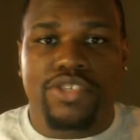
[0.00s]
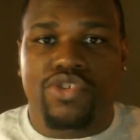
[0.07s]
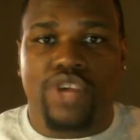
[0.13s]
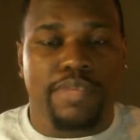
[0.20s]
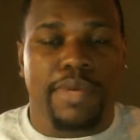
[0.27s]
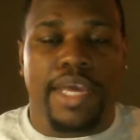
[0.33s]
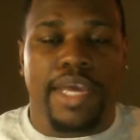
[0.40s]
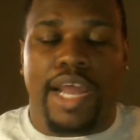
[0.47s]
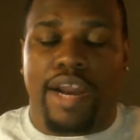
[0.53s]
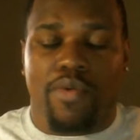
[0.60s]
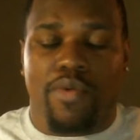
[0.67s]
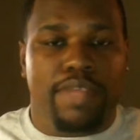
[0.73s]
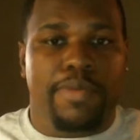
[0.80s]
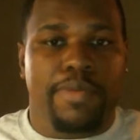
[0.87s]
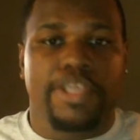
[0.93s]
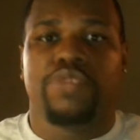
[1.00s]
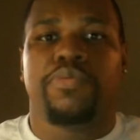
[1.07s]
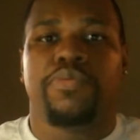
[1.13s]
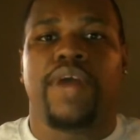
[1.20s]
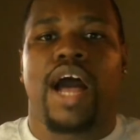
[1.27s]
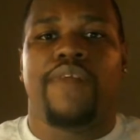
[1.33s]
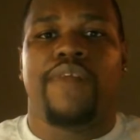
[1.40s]
Trust me, I don't want it to be
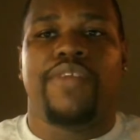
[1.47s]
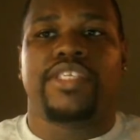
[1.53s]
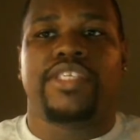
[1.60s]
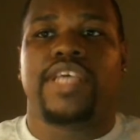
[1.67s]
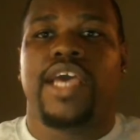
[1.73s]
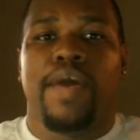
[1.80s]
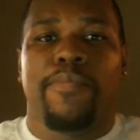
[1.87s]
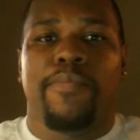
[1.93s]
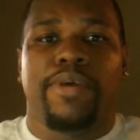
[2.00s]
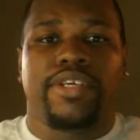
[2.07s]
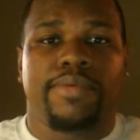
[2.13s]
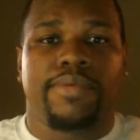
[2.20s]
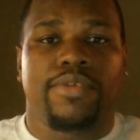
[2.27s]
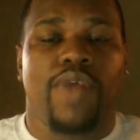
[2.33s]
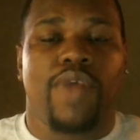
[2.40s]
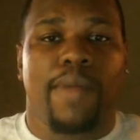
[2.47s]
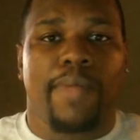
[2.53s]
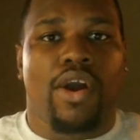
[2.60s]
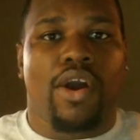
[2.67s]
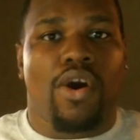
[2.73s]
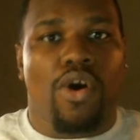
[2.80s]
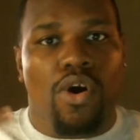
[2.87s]
super obvious, but something where I'm
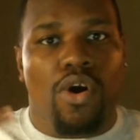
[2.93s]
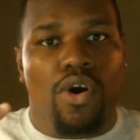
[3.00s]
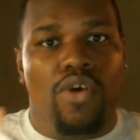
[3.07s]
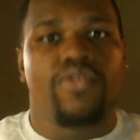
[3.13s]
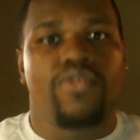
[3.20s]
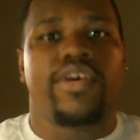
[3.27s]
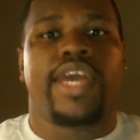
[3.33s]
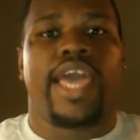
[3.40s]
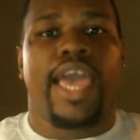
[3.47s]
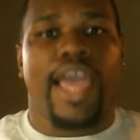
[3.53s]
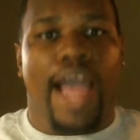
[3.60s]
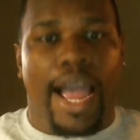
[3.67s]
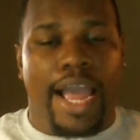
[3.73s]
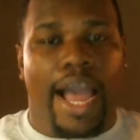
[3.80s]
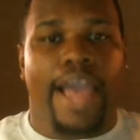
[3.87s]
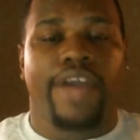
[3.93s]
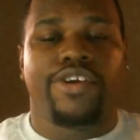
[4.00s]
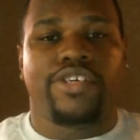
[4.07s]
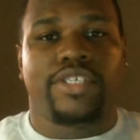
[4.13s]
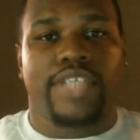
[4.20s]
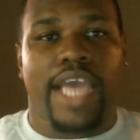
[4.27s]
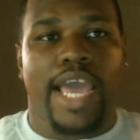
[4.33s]
like, oh, okay, I
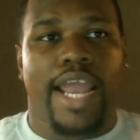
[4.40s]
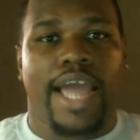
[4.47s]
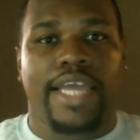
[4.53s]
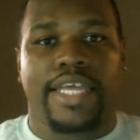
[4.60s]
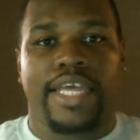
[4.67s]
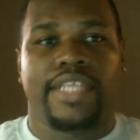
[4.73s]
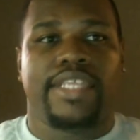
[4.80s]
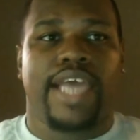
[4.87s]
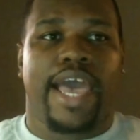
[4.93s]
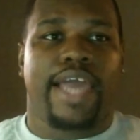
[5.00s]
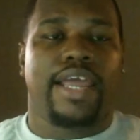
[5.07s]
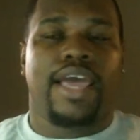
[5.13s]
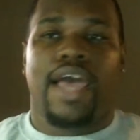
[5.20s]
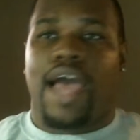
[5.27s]
understand. I get that.